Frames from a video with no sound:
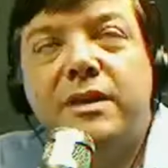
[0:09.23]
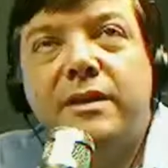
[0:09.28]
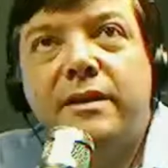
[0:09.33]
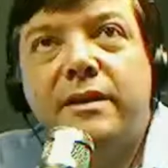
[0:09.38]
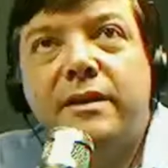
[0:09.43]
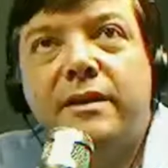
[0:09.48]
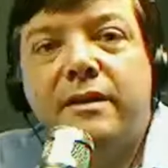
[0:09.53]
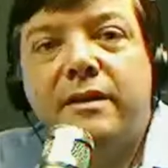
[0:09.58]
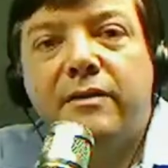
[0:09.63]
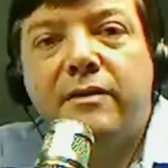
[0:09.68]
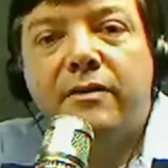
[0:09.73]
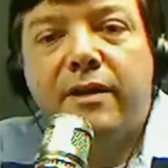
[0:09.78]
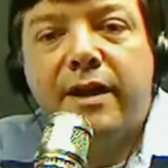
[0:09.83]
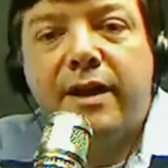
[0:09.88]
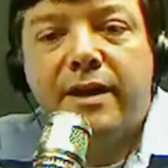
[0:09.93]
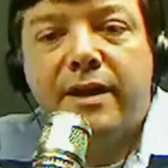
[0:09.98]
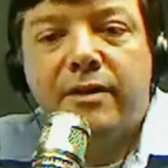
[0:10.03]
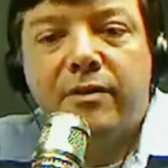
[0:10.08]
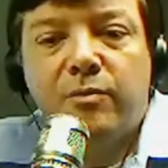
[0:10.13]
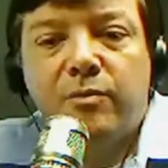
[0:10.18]
done in an
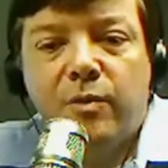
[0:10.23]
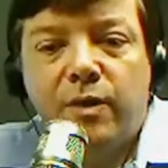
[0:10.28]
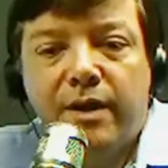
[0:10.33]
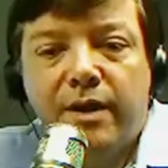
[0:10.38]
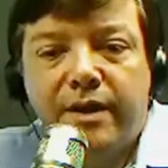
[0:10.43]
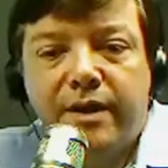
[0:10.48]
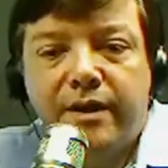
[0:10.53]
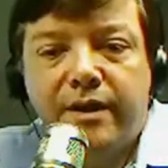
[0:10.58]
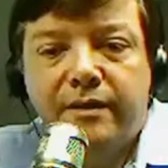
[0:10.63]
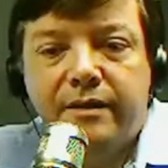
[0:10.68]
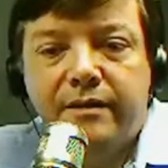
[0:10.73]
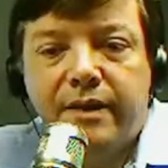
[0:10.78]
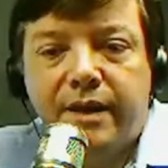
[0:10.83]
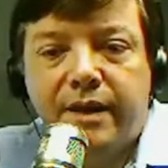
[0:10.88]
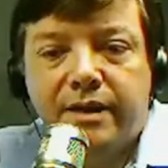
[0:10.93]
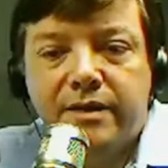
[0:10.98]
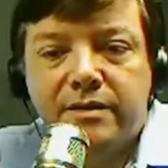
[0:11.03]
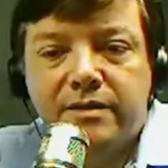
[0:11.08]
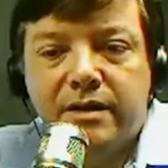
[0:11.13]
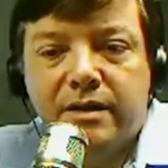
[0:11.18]
underhanded way,
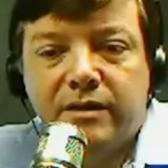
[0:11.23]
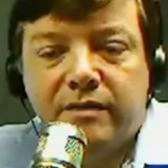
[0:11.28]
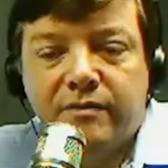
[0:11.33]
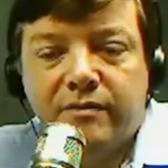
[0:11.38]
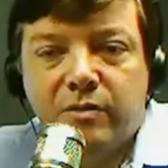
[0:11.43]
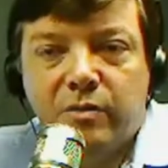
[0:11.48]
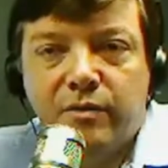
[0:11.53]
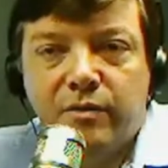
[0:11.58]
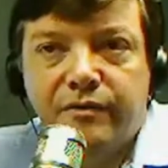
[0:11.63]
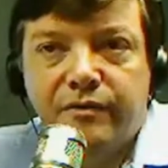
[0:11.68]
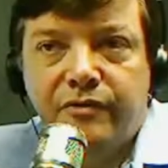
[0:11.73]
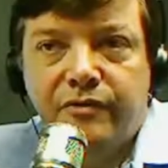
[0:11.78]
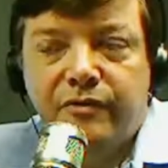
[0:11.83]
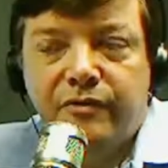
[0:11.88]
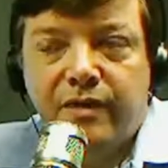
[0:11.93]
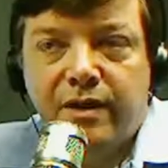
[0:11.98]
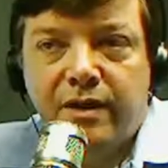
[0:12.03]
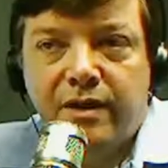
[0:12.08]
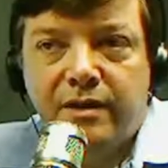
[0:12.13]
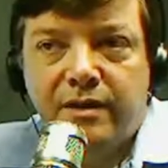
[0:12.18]
and of
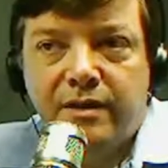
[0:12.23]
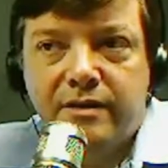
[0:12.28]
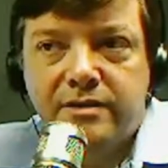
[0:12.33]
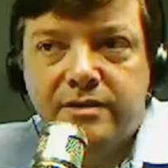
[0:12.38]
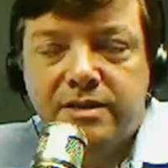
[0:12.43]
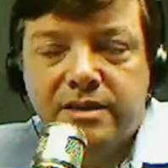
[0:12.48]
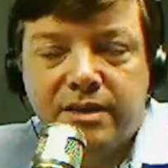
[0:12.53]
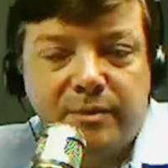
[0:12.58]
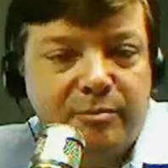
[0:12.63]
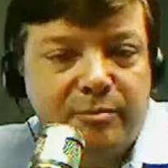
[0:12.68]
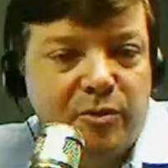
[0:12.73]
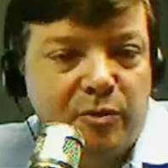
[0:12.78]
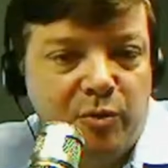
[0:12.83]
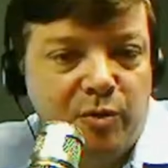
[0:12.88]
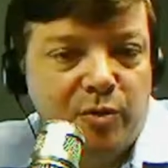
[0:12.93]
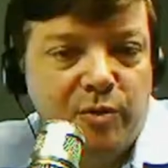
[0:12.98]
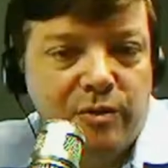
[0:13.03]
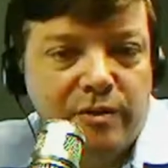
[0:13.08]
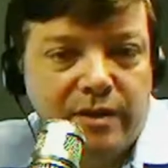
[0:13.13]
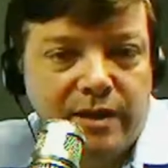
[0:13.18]
course, it slipped
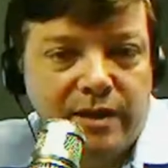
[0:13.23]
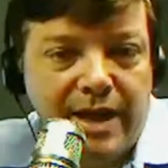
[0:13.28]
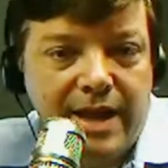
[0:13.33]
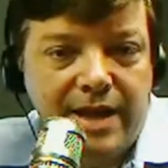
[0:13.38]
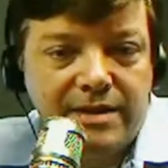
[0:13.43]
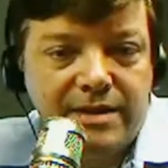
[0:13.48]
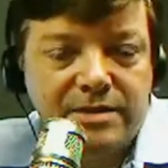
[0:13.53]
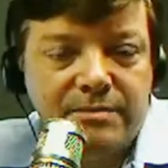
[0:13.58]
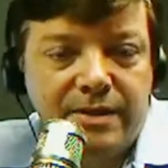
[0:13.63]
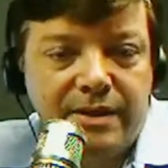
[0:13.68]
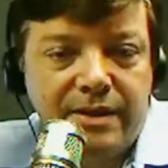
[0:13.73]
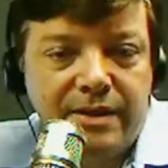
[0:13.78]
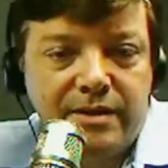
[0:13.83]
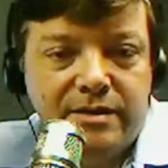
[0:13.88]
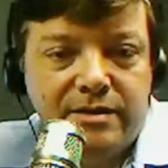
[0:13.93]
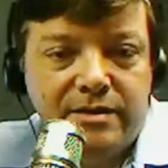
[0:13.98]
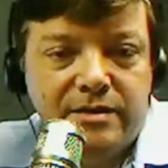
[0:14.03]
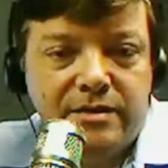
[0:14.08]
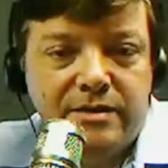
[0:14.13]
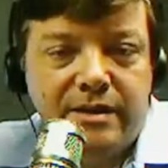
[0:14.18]
through at the last
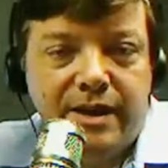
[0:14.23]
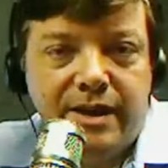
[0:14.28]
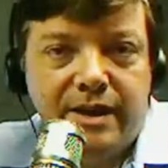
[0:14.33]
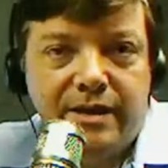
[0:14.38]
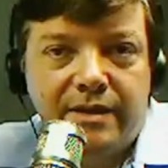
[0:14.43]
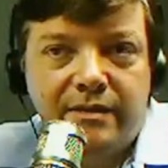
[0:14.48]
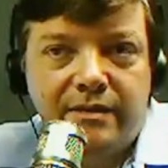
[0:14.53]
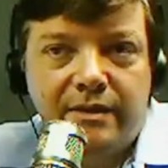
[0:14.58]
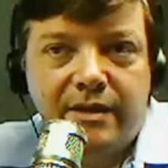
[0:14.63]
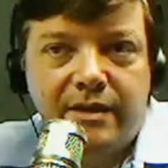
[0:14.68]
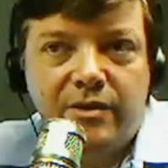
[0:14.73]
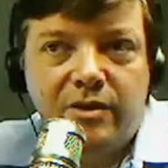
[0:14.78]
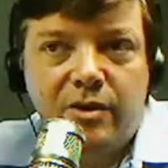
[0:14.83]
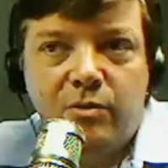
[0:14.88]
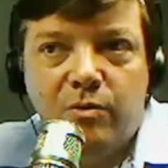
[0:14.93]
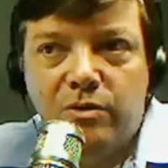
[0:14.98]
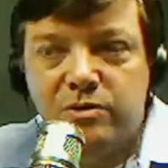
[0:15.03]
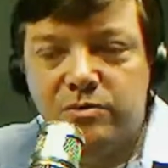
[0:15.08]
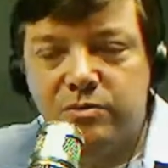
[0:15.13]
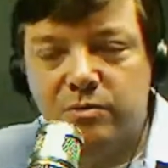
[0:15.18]
minute. And
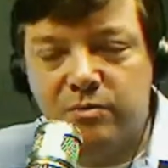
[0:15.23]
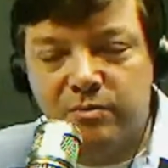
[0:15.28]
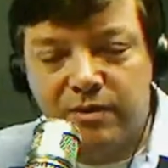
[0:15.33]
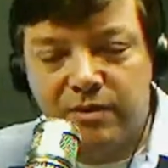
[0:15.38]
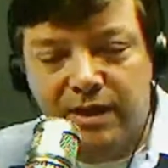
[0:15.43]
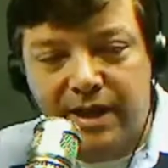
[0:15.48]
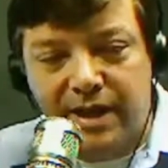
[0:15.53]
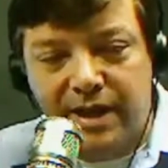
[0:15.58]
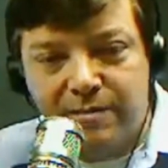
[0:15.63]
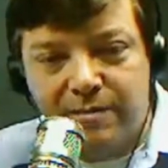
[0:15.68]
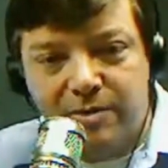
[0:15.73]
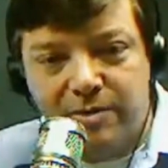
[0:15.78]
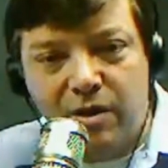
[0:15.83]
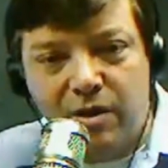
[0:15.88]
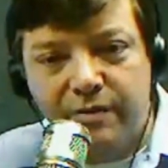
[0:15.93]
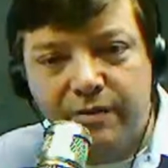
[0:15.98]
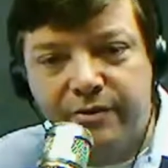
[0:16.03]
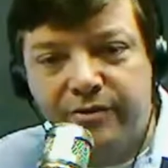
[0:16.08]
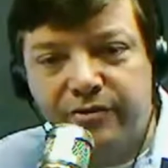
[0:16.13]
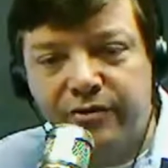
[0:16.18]
no one's claimed
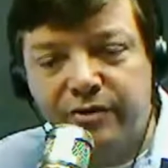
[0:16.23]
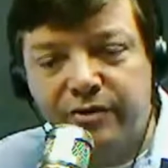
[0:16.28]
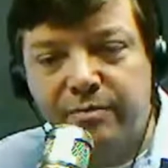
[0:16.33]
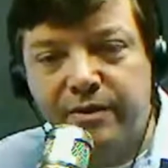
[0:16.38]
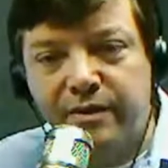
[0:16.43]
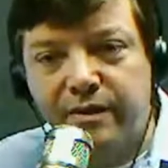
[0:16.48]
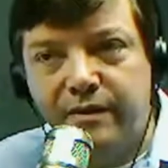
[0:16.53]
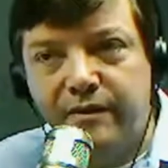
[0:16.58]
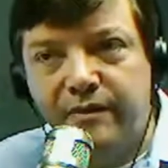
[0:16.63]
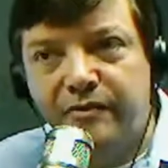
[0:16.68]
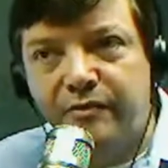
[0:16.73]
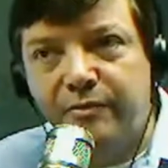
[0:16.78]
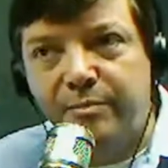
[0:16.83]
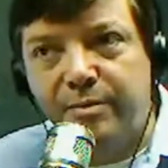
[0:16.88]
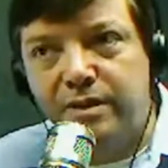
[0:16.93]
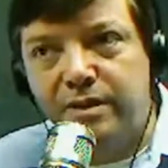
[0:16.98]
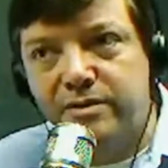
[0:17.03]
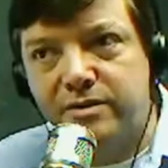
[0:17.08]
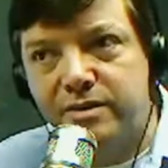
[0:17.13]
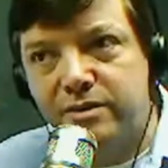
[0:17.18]
authorship of this,
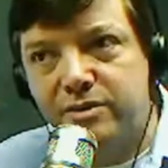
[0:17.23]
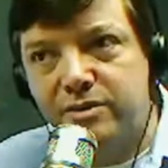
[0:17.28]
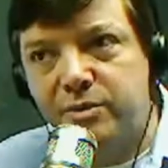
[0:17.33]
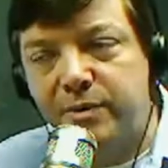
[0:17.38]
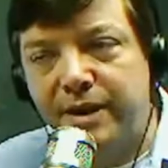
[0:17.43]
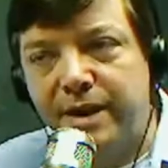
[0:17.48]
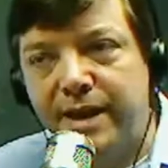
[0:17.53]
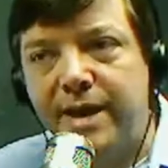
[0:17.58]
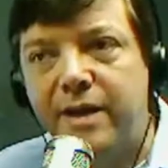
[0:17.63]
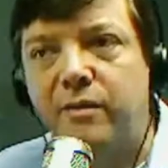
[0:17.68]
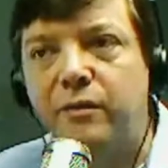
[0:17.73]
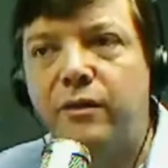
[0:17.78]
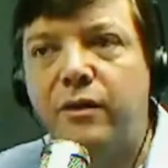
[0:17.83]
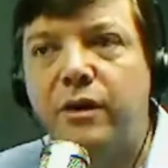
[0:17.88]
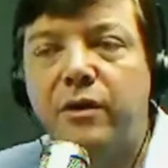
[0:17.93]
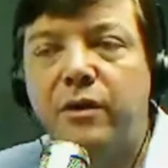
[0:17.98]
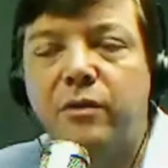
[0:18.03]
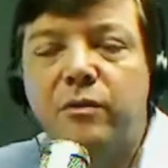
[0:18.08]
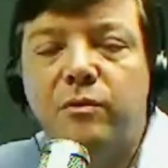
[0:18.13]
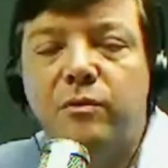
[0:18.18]
but do we now
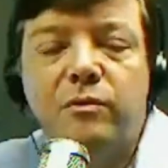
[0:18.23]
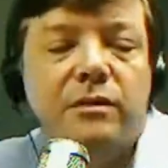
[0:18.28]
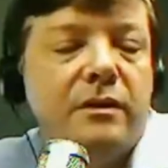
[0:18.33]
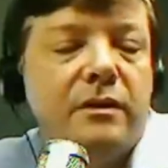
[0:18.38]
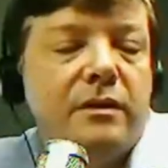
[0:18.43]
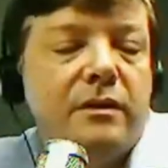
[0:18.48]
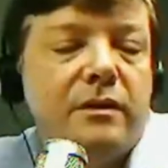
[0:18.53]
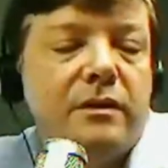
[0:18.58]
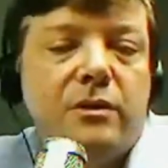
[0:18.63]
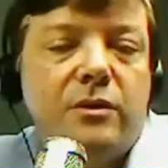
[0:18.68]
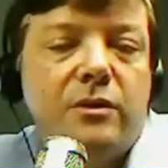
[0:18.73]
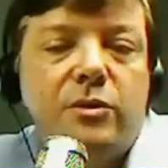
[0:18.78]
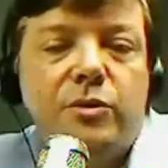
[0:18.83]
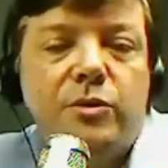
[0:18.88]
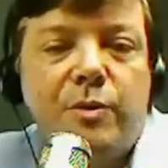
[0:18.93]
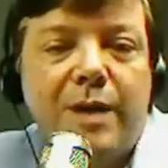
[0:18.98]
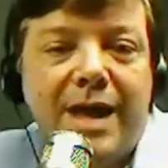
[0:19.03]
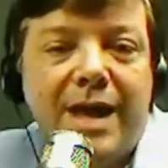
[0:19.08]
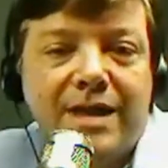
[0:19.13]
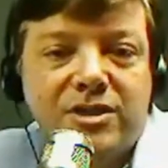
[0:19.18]
know
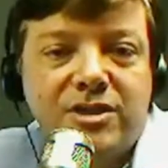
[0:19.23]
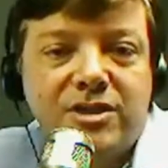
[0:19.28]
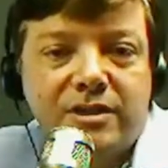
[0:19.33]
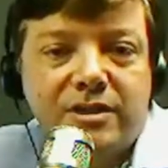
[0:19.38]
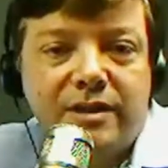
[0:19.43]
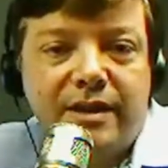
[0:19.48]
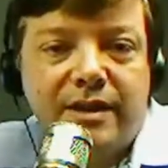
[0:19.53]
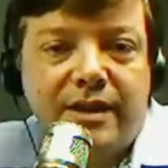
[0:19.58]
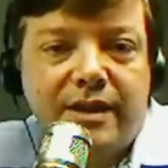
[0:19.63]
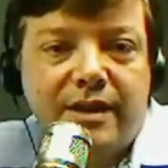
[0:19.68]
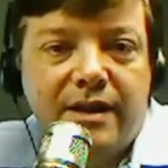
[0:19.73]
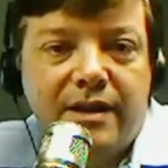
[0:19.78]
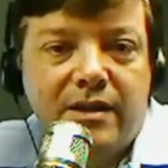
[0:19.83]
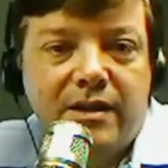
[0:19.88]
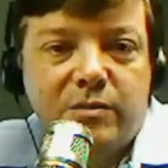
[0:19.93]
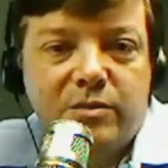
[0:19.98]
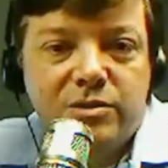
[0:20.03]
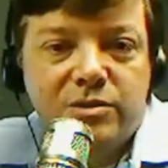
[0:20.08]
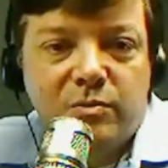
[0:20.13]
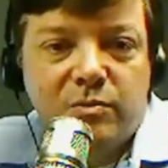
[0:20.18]
who actually
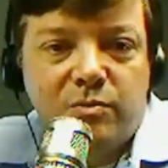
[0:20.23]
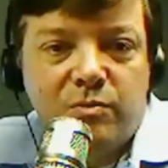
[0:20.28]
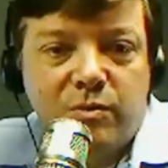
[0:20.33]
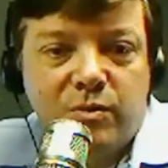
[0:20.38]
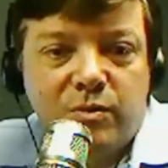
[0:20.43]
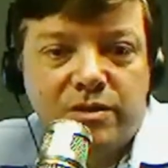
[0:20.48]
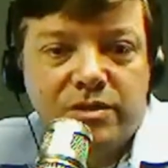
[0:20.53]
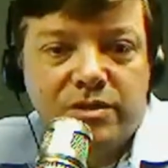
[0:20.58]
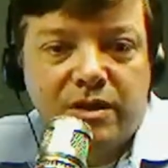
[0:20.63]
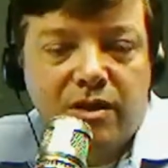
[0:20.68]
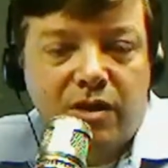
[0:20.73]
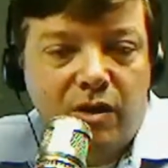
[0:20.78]
was a